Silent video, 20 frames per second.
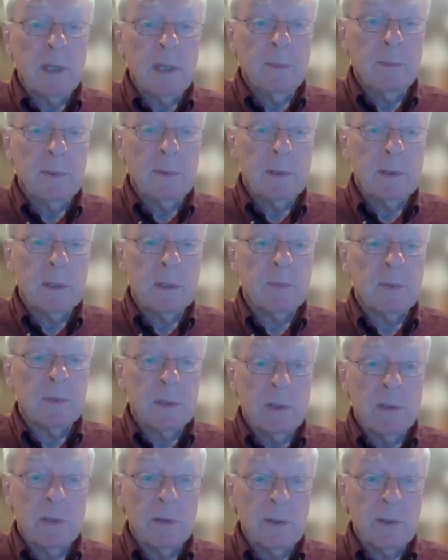
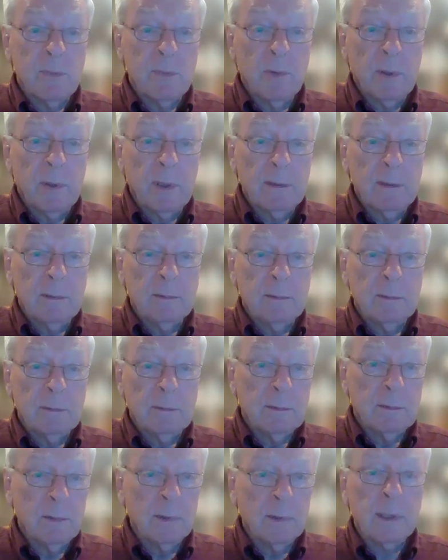championships in your sport,
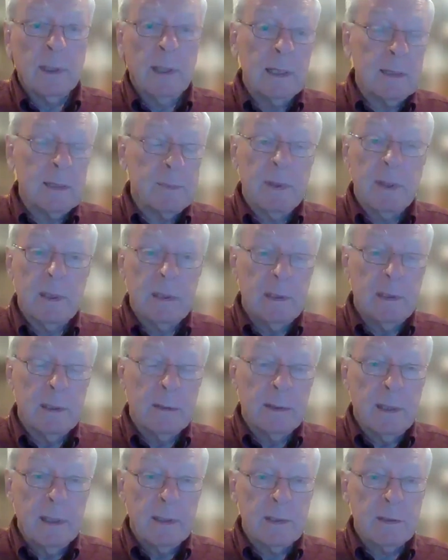organized by the
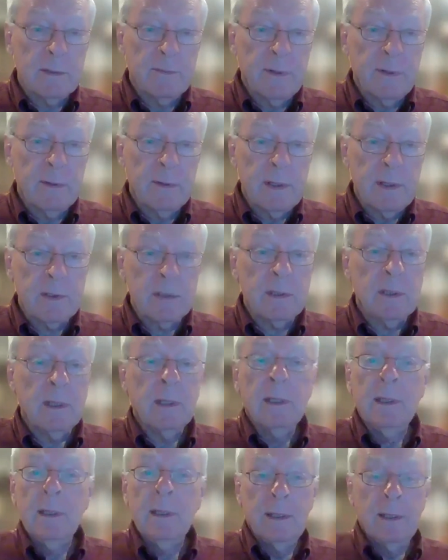International Federation,
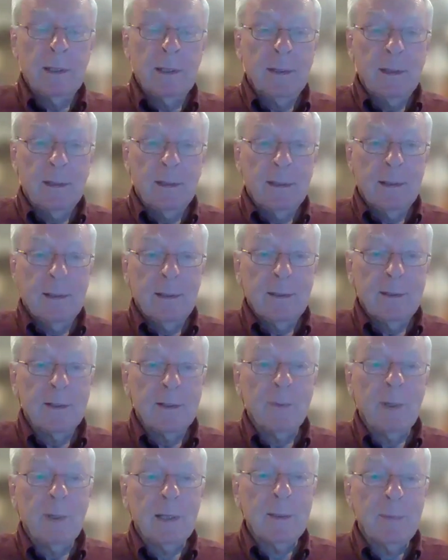
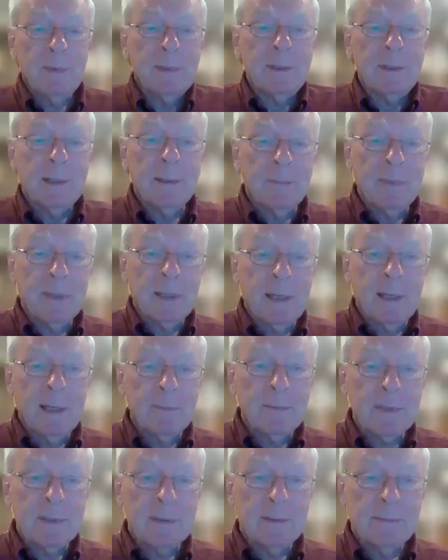you're welcome at the Olympic
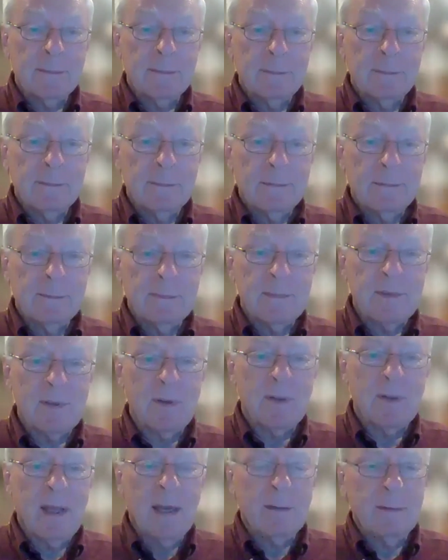Games.
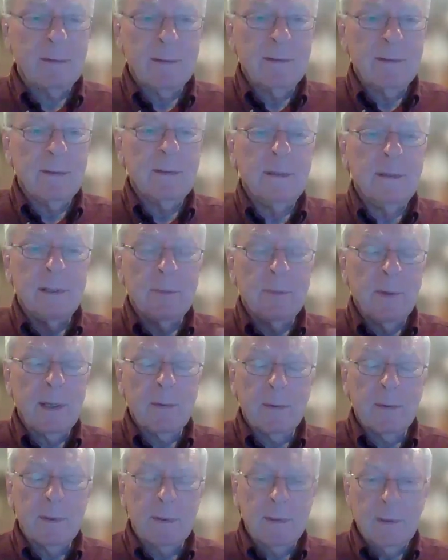So that did
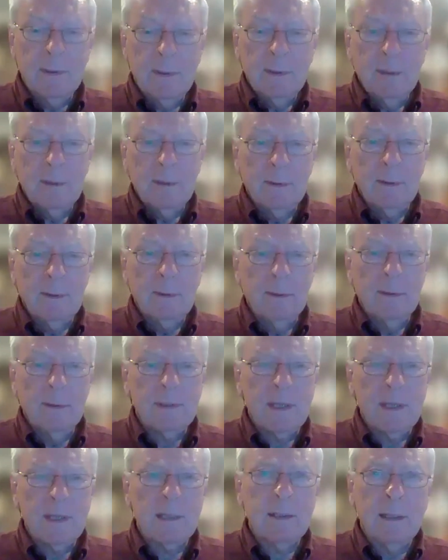away with all
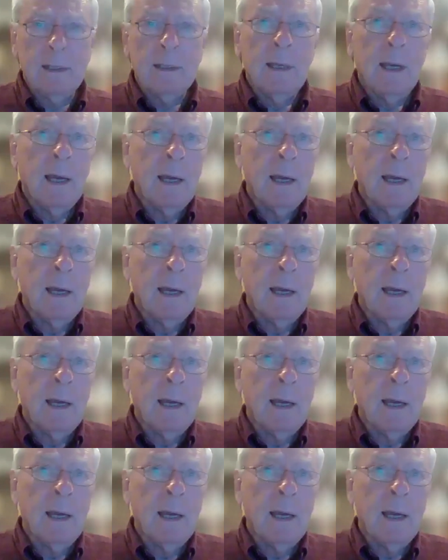this thing. And